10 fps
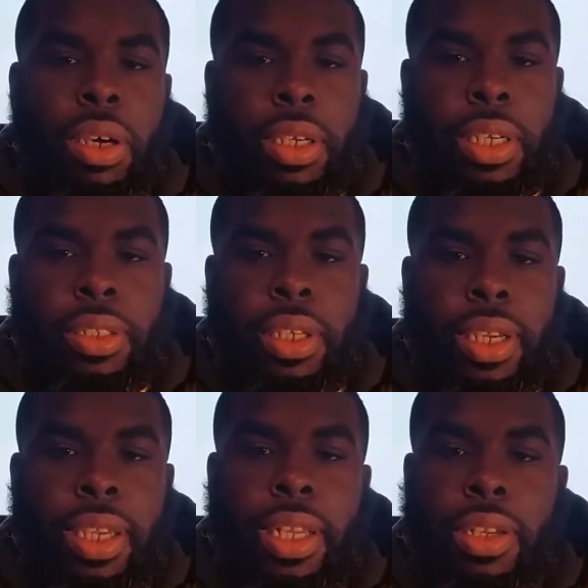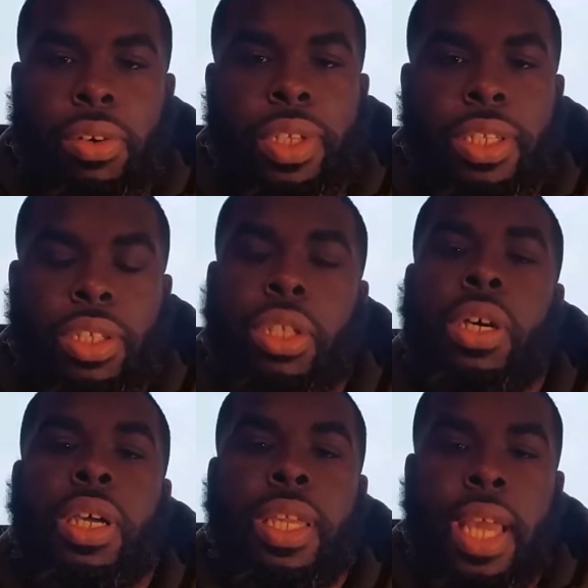Because, again, this is
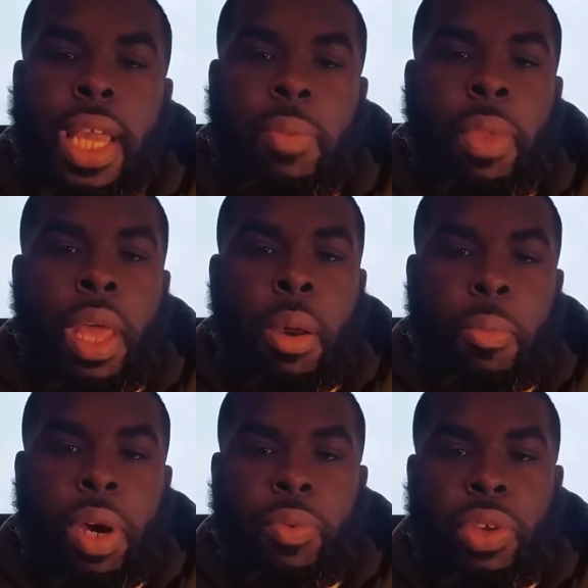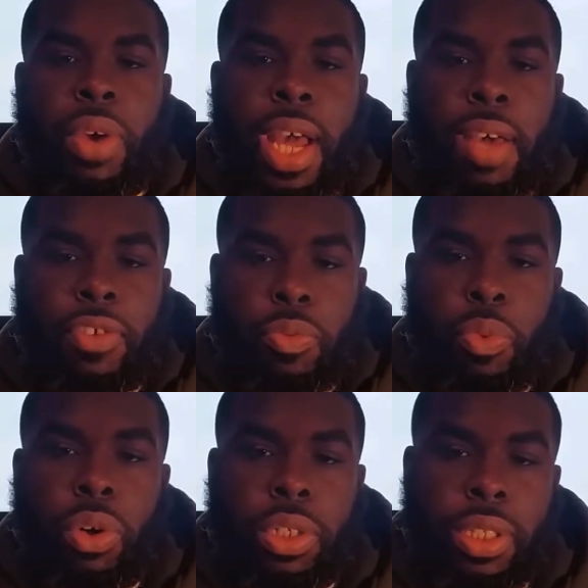a game, but when you have
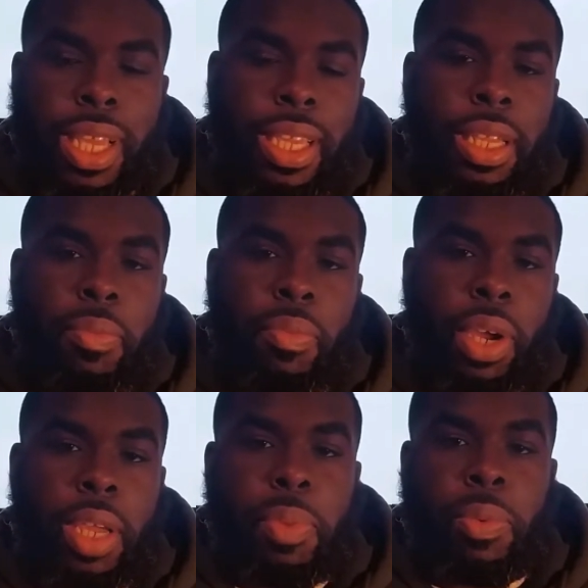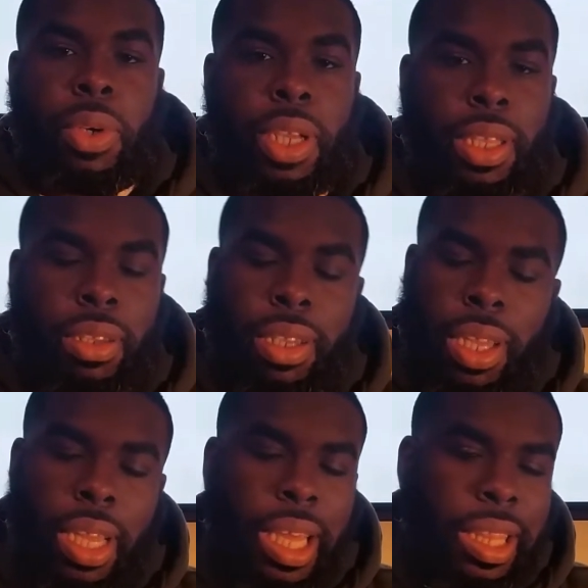sports that can bring people together,
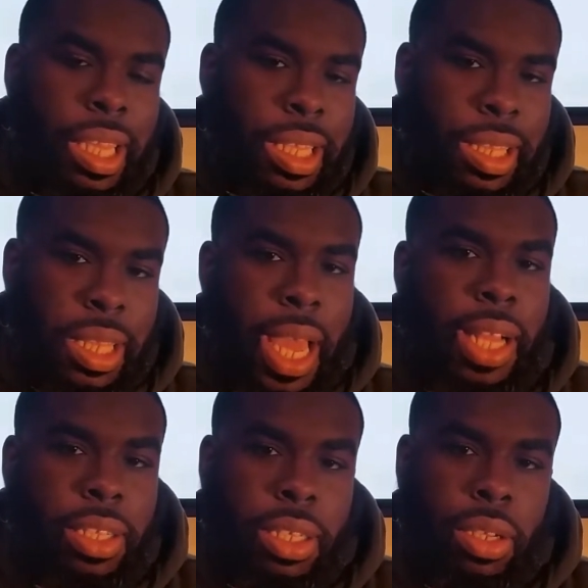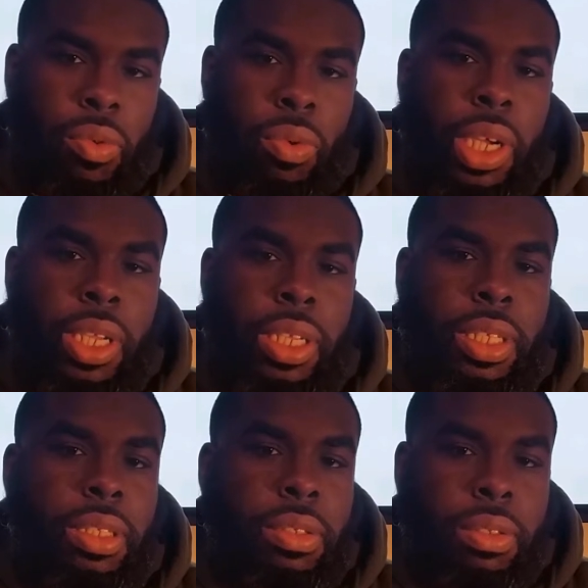I think that's what it's
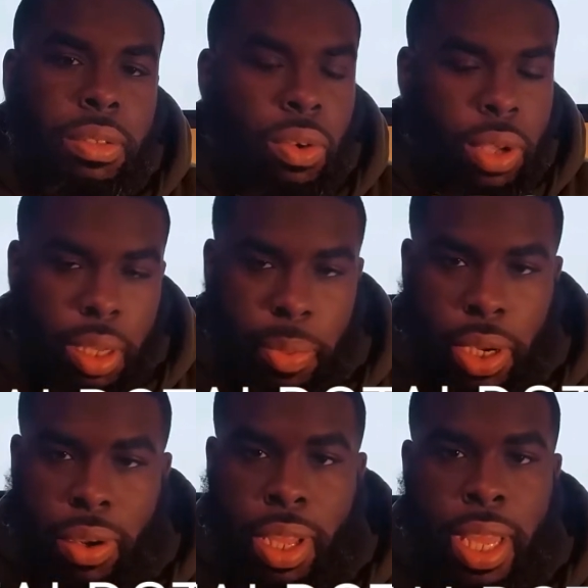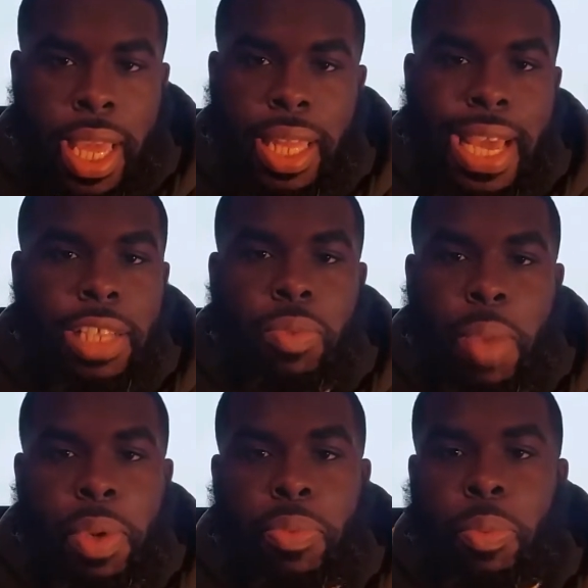all about. And that's why
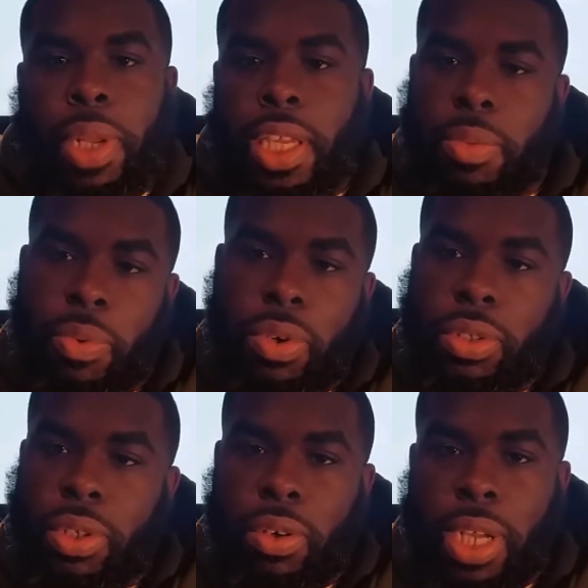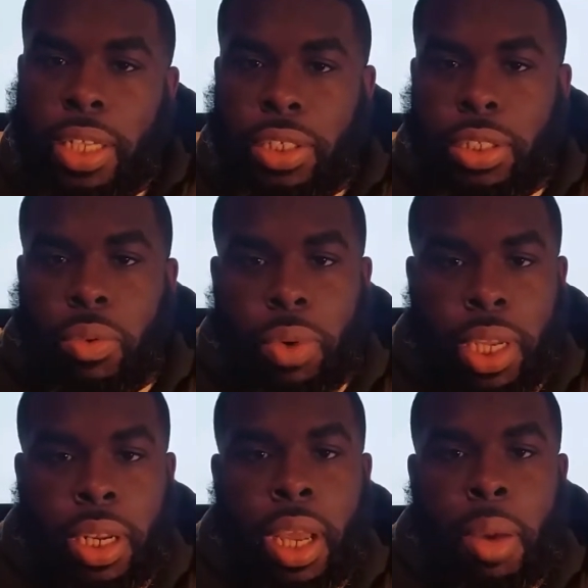people play sports, not just to
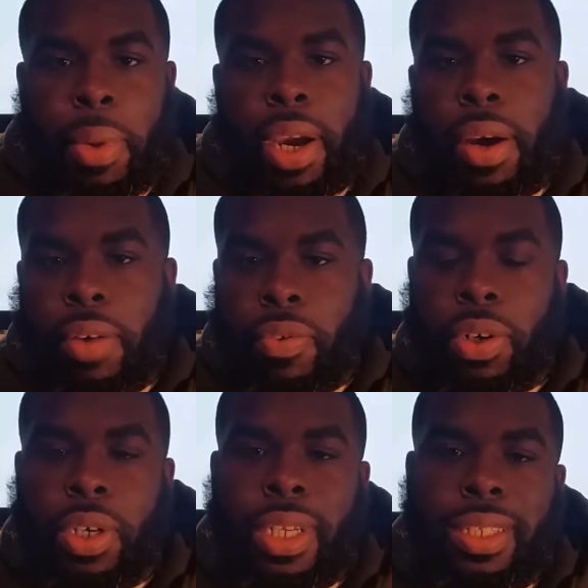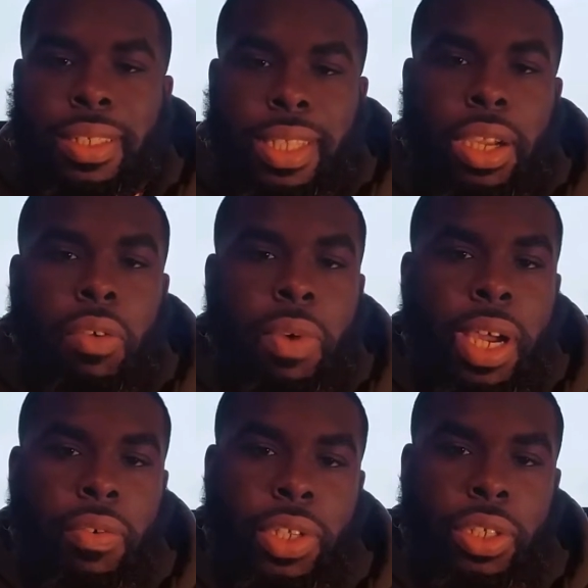win, but however, it's that
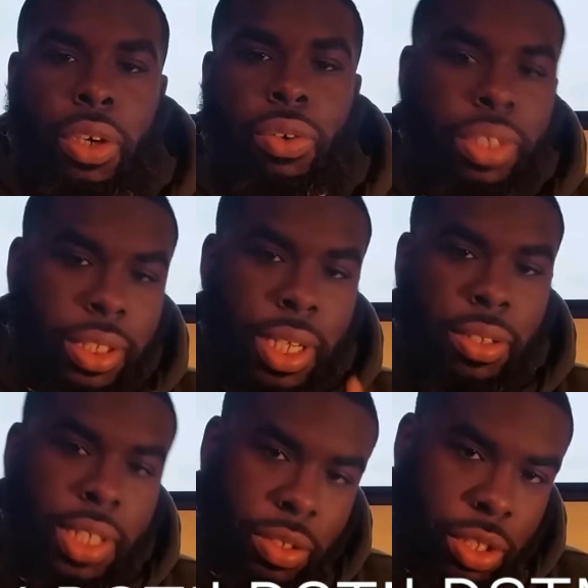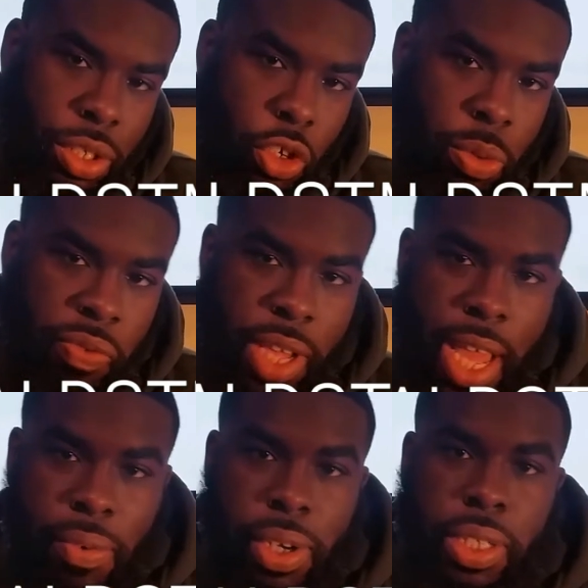camaraderie. So, shouts out to Cuba for
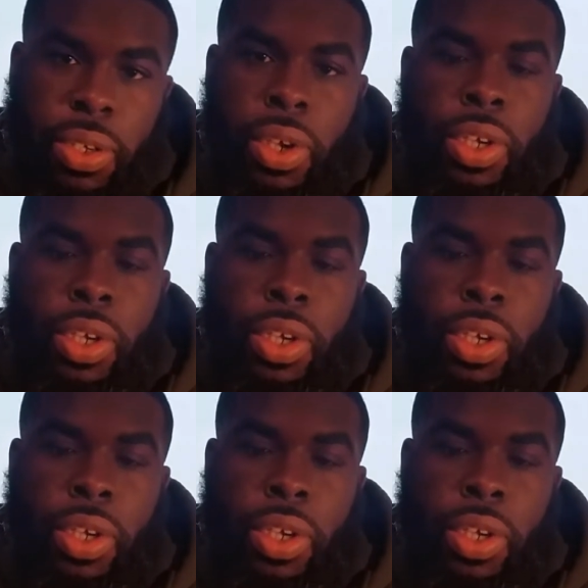having us.